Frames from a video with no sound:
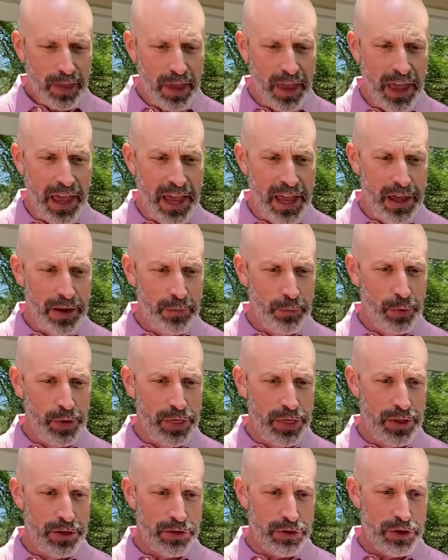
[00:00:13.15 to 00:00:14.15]
And
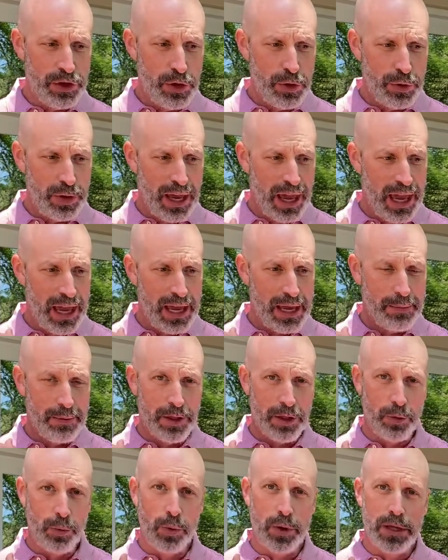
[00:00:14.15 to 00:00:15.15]
when the snow came and
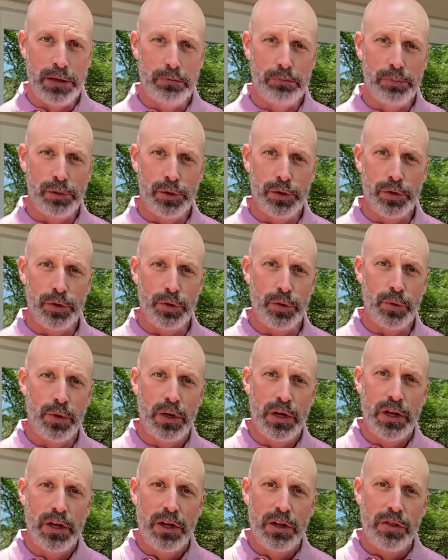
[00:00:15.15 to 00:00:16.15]
the wind blew,
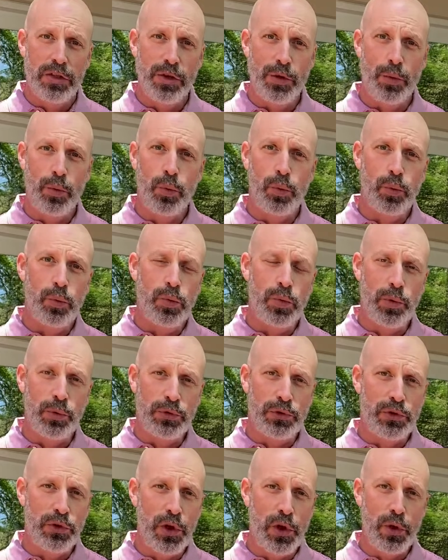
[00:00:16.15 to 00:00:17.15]
the
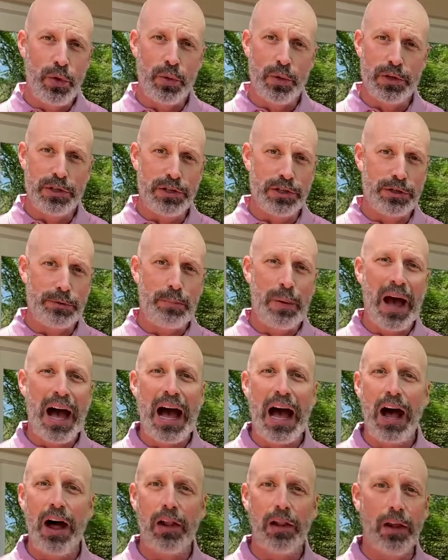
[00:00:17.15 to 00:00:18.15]
snow would just
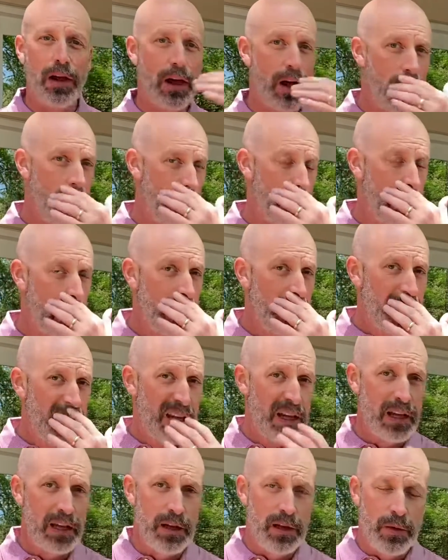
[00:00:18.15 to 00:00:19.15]
pile up.
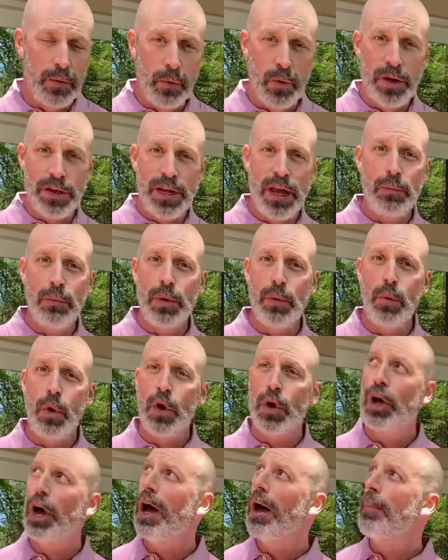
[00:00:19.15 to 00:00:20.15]
And one day we
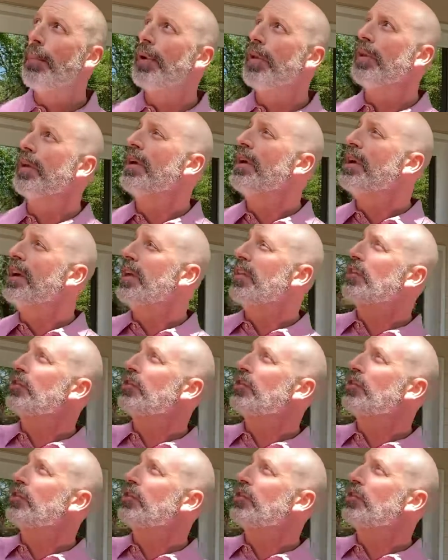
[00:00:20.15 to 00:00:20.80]
woke up and the